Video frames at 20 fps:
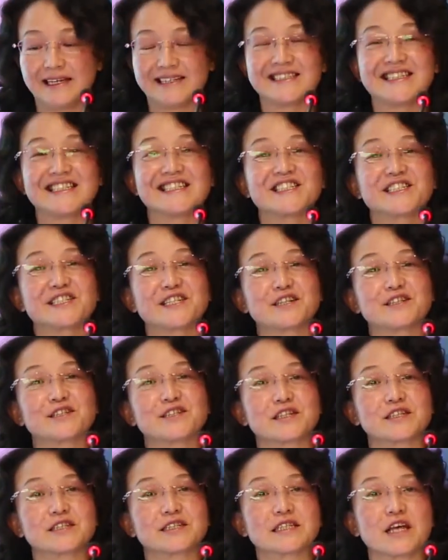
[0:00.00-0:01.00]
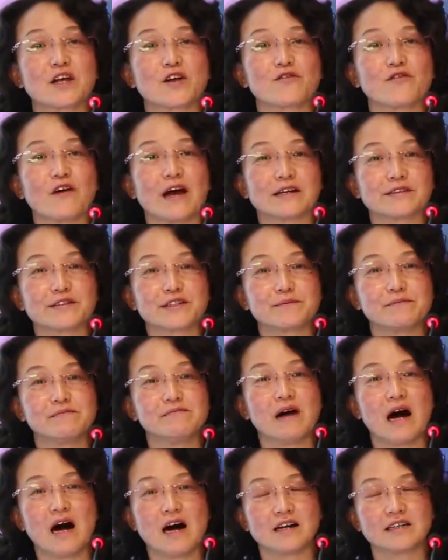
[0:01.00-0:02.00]
This is a Theravada
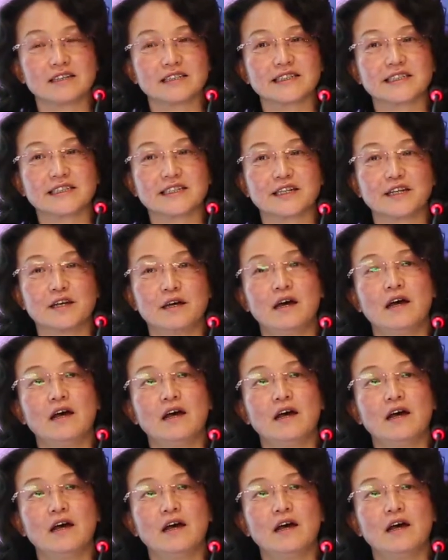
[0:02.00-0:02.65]
monk.